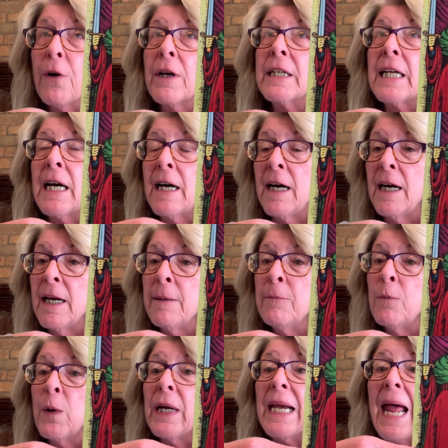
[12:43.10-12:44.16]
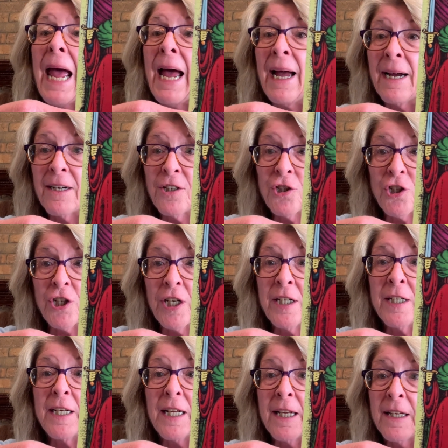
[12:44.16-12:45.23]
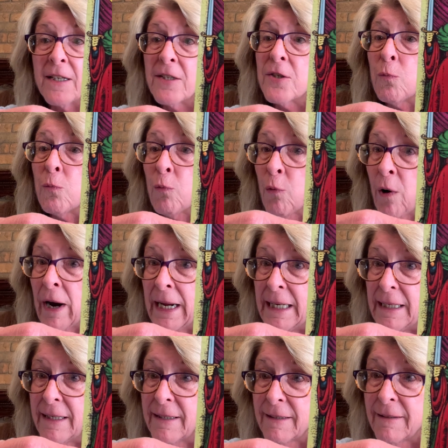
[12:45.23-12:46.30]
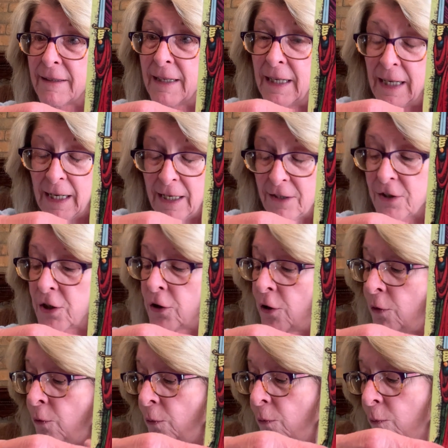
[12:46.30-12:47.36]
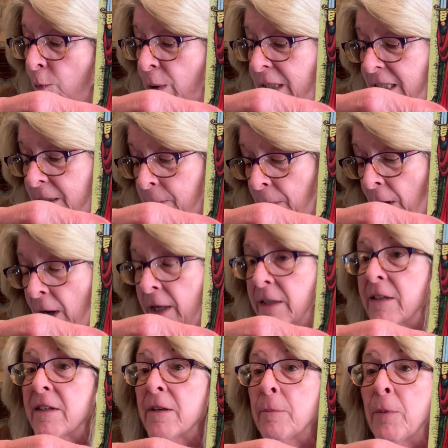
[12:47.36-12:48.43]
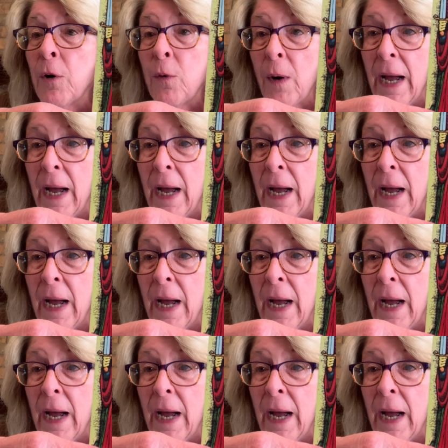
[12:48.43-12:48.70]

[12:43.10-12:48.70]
a time when action is right. So responsible